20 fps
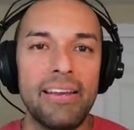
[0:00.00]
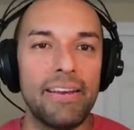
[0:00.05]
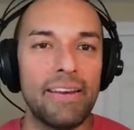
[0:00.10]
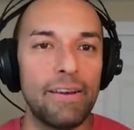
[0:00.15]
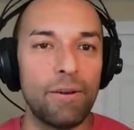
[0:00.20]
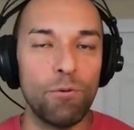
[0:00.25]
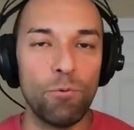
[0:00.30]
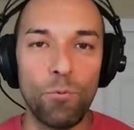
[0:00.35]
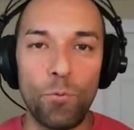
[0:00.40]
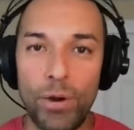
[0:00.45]

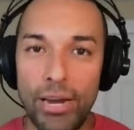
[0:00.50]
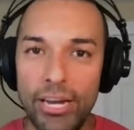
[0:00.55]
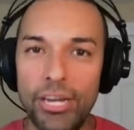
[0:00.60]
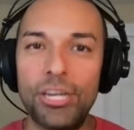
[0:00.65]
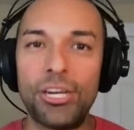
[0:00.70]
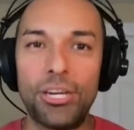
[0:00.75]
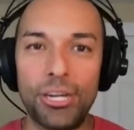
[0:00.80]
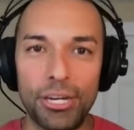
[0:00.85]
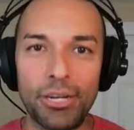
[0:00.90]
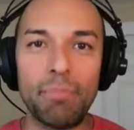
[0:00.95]
we
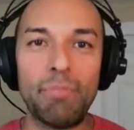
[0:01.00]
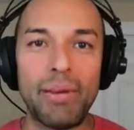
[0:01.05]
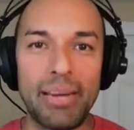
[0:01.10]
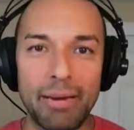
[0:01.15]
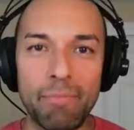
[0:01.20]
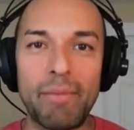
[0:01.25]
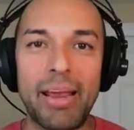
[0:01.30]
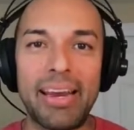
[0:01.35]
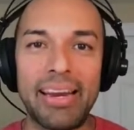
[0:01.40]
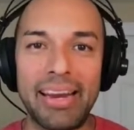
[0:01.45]
should be
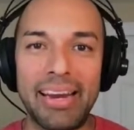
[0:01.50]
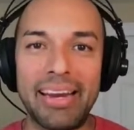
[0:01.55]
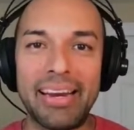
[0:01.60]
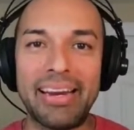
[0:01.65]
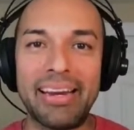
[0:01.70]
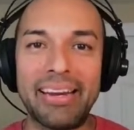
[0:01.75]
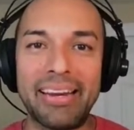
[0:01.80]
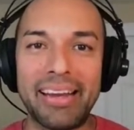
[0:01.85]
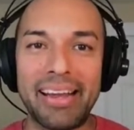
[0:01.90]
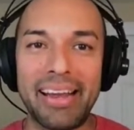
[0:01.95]

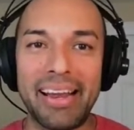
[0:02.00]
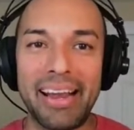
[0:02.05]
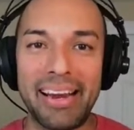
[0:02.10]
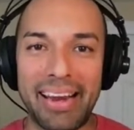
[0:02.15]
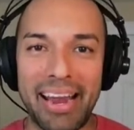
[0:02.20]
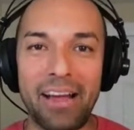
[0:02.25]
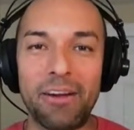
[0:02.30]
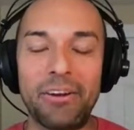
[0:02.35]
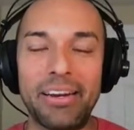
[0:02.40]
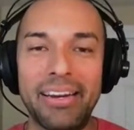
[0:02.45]
making
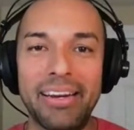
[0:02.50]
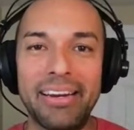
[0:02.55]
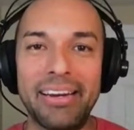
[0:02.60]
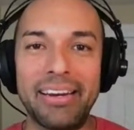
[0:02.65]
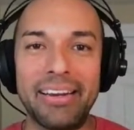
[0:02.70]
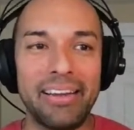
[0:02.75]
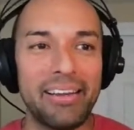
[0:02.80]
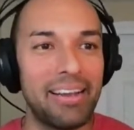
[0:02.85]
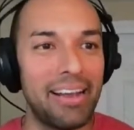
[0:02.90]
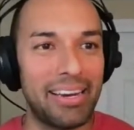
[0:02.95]
accounting
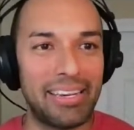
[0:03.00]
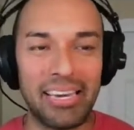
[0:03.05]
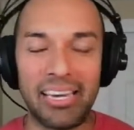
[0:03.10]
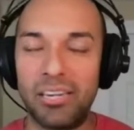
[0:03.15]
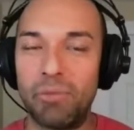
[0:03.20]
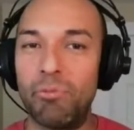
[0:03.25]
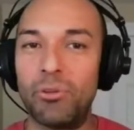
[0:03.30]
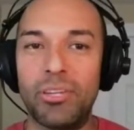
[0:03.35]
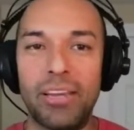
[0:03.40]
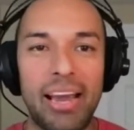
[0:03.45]

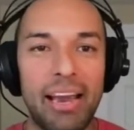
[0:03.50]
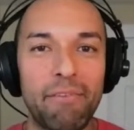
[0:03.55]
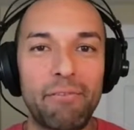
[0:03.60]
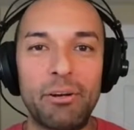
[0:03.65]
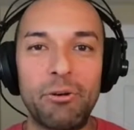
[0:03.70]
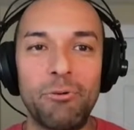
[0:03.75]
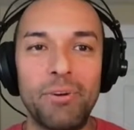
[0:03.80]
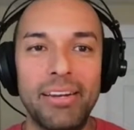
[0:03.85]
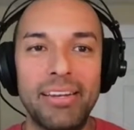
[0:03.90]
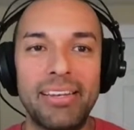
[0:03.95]
accessible to
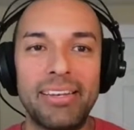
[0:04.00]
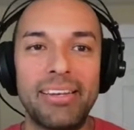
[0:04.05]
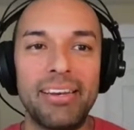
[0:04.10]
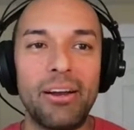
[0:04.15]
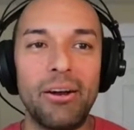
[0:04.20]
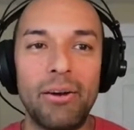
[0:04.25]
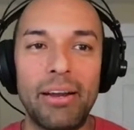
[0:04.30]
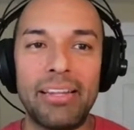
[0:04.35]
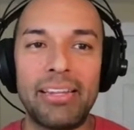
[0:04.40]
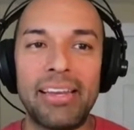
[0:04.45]
everyone.
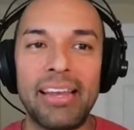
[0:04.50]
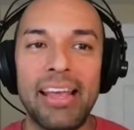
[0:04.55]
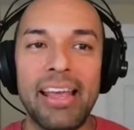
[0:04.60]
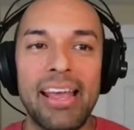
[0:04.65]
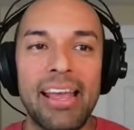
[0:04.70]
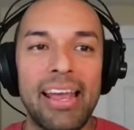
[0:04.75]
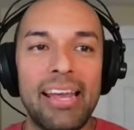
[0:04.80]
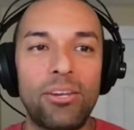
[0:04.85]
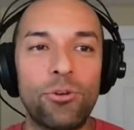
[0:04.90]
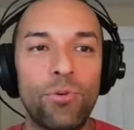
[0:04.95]
So it's,
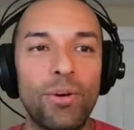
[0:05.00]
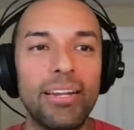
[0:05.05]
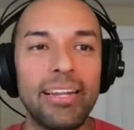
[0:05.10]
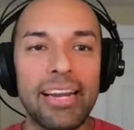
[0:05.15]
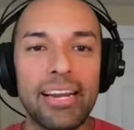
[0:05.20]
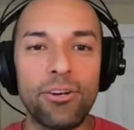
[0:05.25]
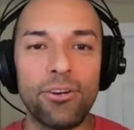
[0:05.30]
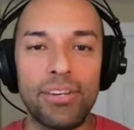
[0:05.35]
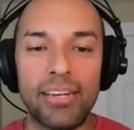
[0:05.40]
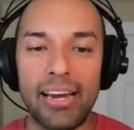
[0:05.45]
it's really
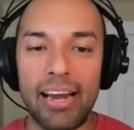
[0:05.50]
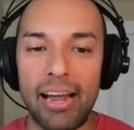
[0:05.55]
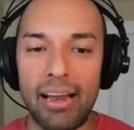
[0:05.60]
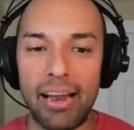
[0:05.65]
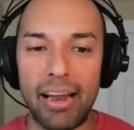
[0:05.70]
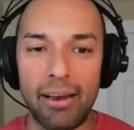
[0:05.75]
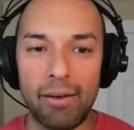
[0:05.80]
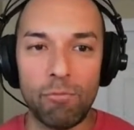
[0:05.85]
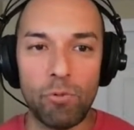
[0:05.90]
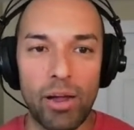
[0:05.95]
interesting. I,
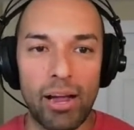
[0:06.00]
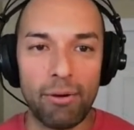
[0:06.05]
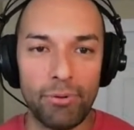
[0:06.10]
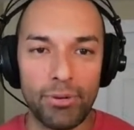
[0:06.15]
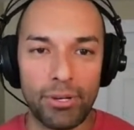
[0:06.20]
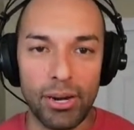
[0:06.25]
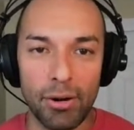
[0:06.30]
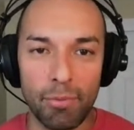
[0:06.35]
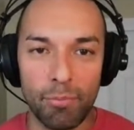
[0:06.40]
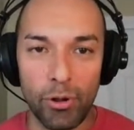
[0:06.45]
I, I
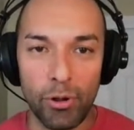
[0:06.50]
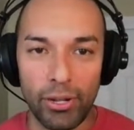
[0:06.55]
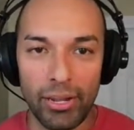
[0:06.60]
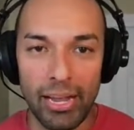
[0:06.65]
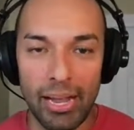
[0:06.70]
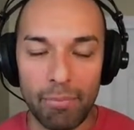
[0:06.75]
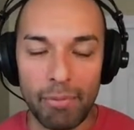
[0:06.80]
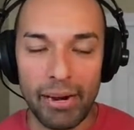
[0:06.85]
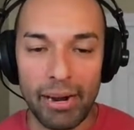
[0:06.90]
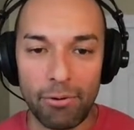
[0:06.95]
was going to pull
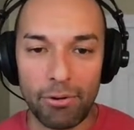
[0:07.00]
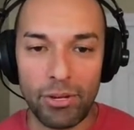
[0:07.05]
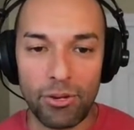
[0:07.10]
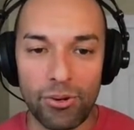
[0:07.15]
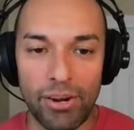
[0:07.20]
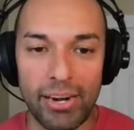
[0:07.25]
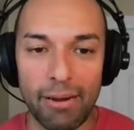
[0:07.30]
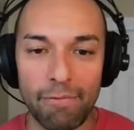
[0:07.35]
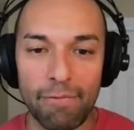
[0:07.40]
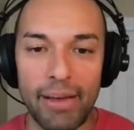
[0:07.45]
up and I was
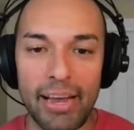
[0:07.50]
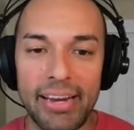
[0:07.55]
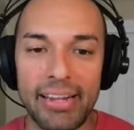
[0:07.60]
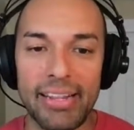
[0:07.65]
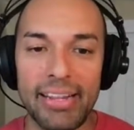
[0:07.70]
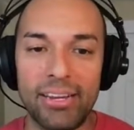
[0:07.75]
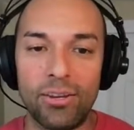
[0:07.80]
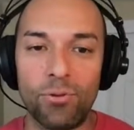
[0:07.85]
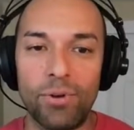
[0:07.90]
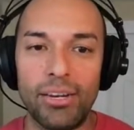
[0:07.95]
trying to find
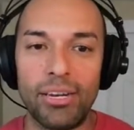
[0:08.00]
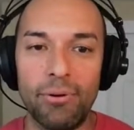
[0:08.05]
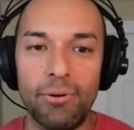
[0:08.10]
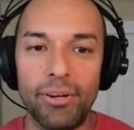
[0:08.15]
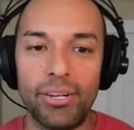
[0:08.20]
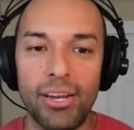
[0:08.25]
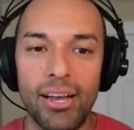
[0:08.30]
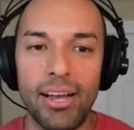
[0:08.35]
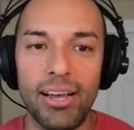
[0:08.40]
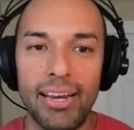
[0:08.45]
this while you were
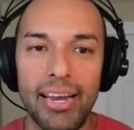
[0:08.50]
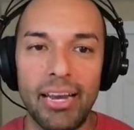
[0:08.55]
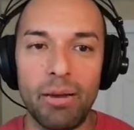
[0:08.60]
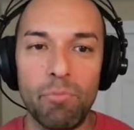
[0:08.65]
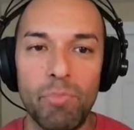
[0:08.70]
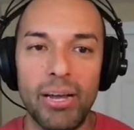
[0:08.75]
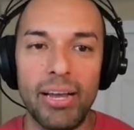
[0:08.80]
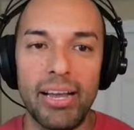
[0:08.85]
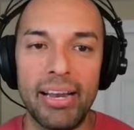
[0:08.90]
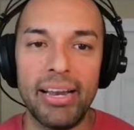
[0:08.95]
talking,
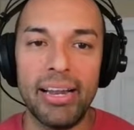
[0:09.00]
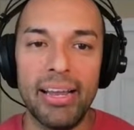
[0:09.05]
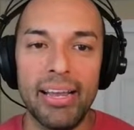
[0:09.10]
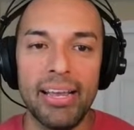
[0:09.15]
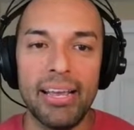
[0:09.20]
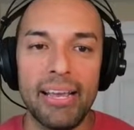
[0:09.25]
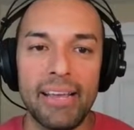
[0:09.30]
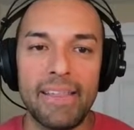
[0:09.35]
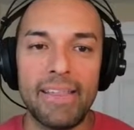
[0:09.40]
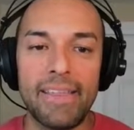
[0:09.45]
but
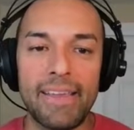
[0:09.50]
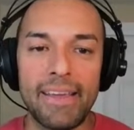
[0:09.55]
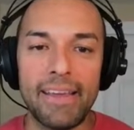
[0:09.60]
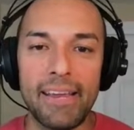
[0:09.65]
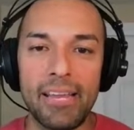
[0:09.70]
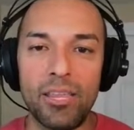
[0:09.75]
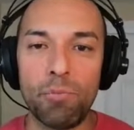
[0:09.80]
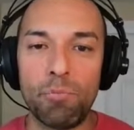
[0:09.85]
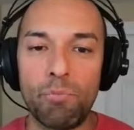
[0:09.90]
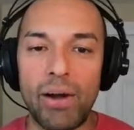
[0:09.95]

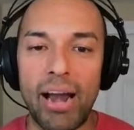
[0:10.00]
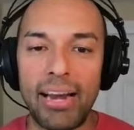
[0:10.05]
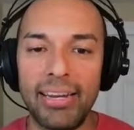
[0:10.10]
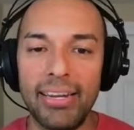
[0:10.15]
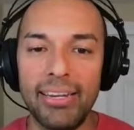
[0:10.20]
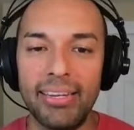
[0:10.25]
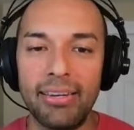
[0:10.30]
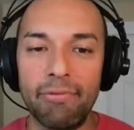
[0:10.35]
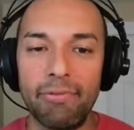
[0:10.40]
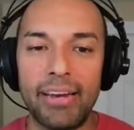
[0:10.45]
the the
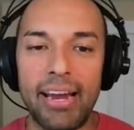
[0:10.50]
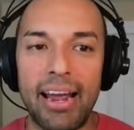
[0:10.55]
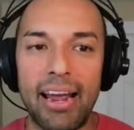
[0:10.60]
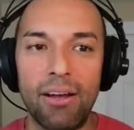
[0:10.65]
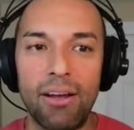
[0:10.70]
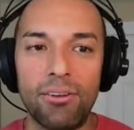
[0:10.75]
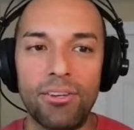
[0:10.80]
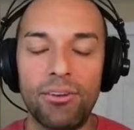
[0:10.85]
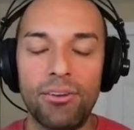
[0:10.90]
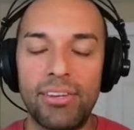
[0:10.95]
practice of
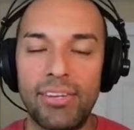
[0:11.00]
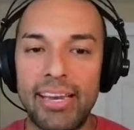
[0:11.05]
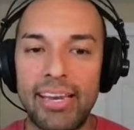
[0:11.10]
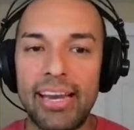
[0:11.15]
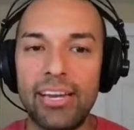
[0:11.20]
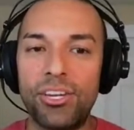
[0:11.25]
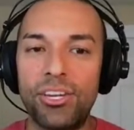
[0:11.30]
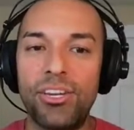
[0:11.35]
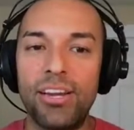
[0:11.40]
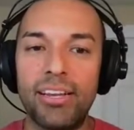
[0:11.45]
now so
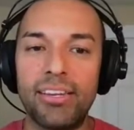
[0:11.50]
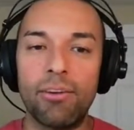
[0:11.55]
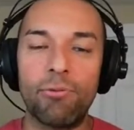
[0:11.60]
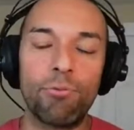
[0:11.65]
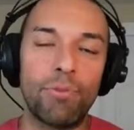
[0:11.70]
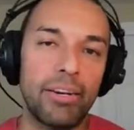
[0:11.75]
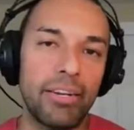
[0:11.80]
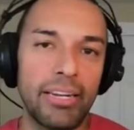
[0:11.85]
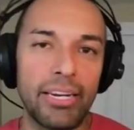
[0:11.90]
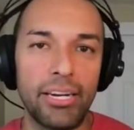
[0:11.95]
sage does a
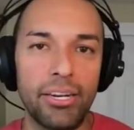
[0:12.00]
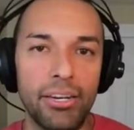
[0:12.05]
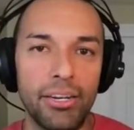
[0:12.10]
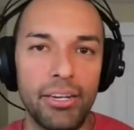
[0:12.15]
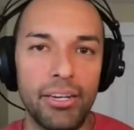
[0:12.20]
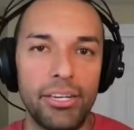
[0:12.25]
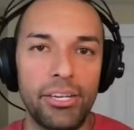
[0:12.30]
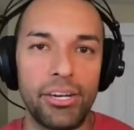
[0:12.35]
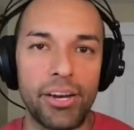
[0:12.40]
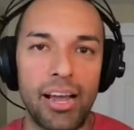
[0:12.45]
really
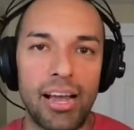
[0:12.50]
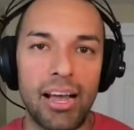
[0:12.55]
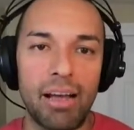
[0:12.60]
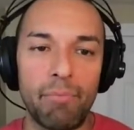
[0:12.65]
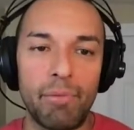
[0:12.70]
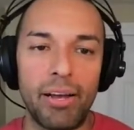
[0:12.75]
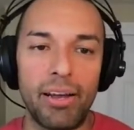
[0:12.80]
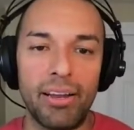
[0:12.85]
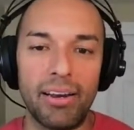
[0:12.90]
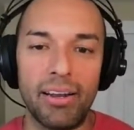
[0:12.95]
good job
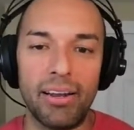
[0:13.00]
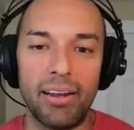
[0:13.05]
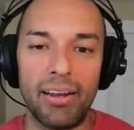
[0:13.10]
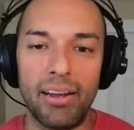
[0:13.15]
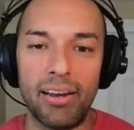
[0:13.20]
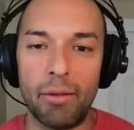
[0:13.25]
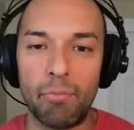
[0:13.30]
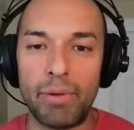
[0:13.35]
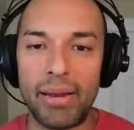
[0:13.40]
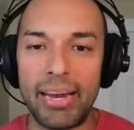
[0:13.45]
on a
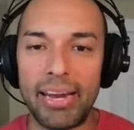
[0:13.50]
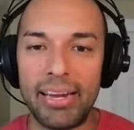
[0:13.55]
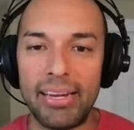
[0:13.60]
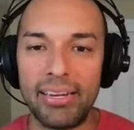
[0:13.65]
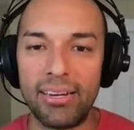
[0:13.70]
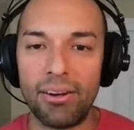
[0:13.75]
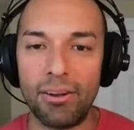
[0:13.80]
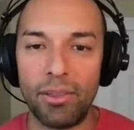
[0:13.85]
on a piece called the